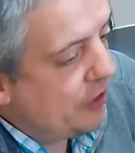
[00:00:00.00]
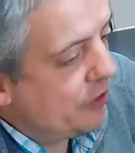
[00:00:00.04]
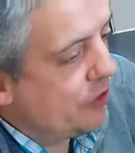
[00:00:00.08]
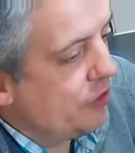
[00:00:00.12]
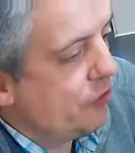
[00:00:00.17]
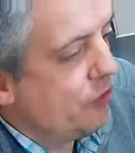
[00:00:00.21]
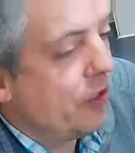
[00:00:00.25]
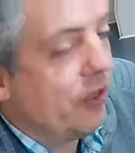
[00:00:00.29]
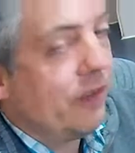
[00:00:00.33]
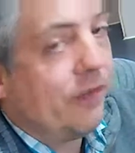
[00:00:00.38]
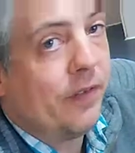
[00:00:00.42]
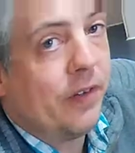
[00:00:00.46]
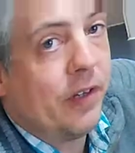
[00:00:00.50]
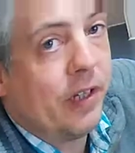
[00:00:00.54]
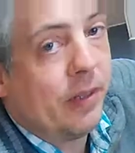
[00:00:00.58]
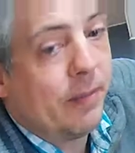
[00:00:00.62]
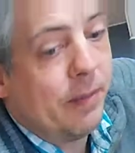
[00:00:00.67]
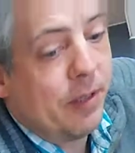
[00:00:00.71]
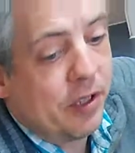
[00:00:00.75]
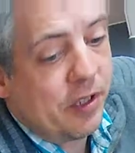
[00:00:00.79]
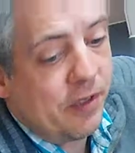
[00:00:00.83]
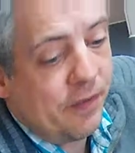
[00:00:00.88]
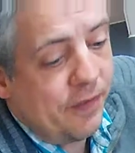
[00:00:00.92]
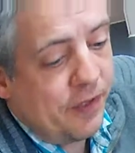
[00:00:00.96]
you're just trying to find the
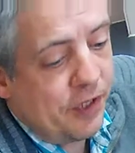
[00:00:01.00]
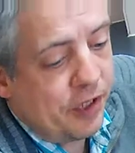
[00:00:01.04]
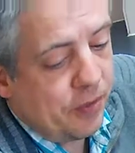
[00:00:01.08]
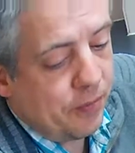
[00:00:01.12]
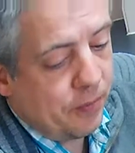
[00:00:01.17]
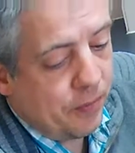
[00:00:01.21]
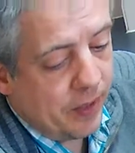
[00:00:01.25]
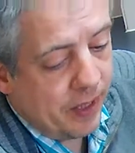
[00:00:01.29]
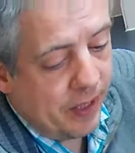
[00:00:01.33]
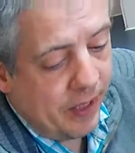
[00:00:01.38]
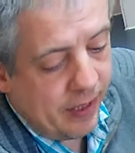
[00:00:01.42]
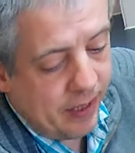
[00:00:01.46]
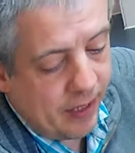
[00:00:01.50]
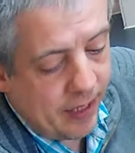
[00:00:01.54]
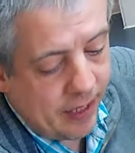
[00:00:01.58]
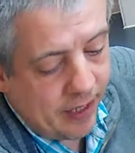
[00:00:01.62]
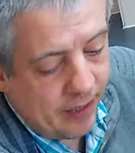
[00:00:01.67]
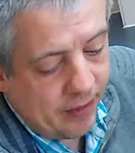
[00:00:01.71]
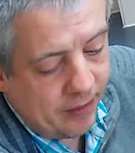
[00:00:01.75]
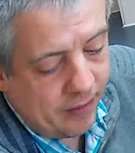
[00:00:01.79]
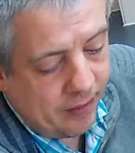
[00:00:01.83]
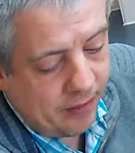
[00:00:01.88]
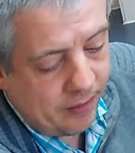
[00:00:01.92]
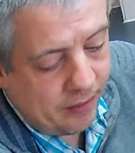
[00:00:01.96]
most efficient way
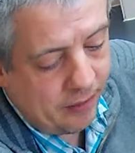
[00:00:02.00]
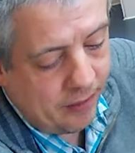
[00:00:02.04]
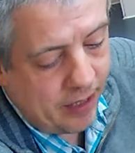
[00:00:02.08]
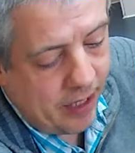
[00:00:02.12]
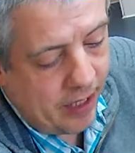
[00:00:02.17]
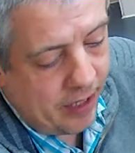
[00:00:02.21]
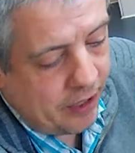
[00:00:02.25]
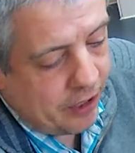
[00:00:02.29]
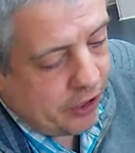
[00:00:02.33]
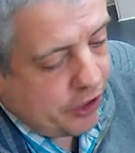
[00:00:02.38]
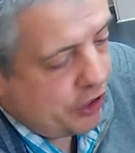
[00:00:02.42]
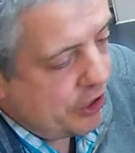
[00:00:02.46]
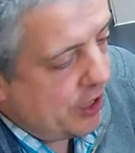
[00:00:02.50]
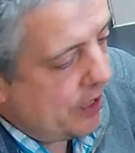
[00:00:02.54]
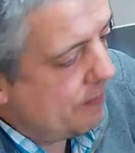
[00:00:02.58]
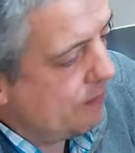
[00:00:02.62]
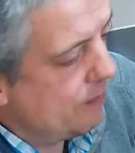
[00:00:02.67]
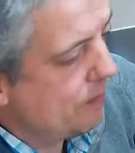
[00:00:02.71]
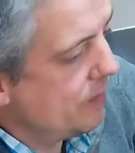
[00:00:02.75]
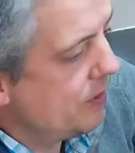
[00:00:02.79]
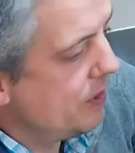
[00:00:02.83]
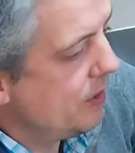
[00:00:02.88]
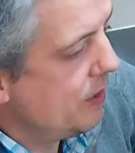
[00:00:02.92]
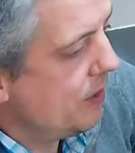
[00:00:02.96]
and get your
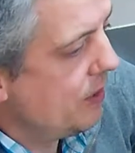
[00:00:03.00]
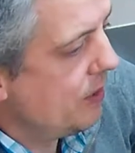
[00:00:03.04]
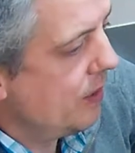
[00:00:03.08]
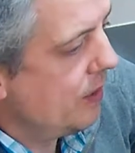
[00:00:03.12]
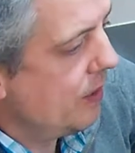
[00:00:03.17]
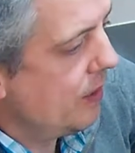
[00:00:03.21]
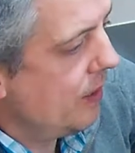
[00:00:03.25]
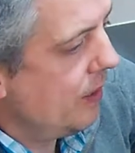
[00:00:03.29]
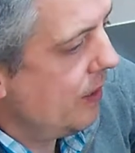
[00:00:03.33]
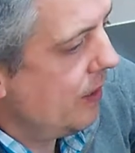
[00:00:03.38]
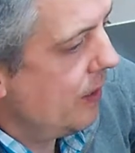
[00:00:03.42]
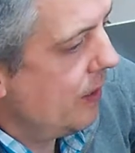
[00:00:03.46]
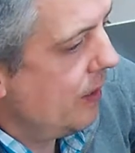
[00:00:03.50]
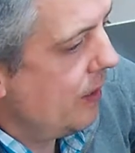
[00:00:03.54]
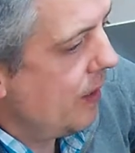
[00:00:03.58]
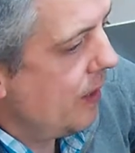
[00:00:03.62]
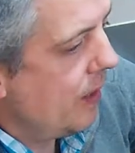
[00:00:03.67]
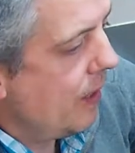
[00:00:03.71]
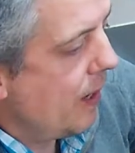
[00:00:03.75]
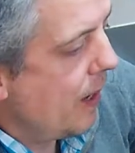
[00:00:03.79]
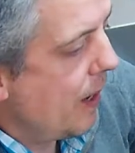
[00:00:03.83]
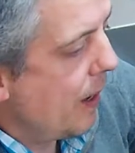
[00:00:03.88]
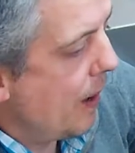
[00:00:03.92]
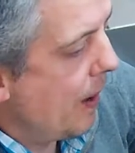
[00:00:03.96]
gems.
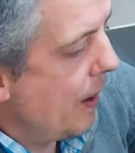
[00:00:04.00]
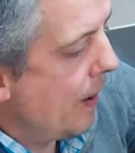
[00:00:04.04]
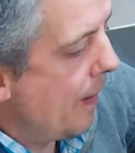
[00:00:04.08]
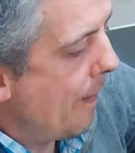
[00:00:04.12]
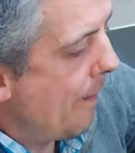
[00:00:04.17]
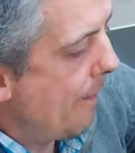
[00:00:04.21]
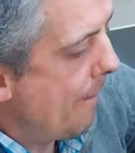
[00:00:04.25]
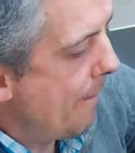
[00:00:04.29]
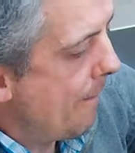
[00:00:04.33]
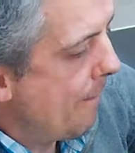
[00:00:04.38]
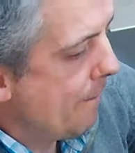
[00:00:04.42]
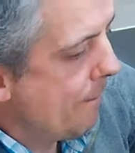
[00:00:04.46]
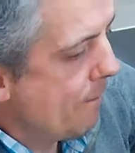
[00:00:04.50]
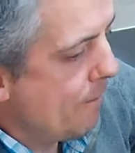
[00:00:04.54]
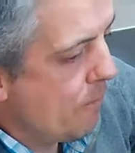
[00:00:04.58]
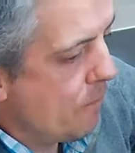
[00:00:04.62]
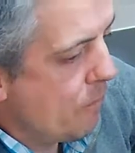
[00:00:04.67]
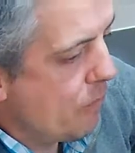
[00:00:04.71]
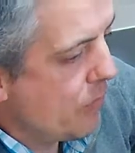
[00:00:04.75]
Um,